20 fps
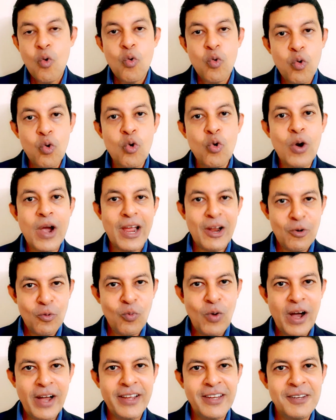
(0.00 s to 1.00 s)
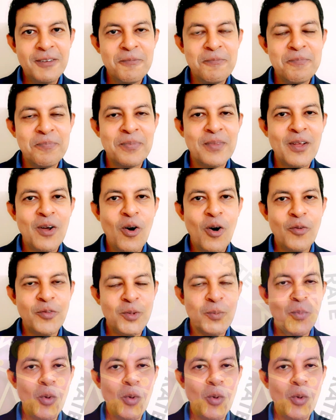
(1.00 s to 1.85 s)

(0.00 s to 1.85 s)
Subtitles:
who and why of the